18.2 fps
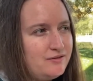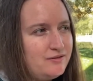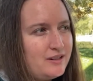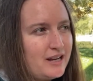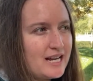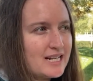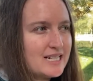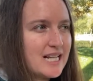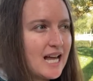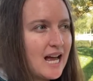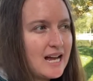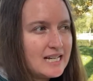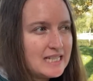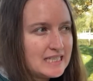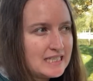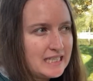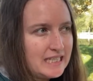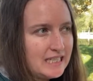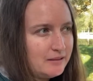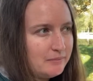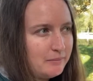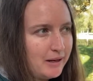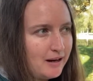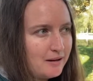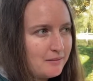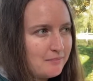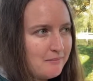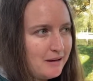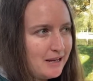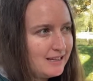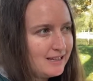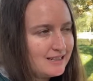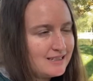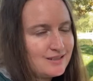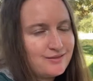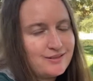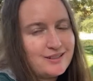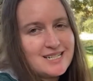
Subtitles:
anxiety about making different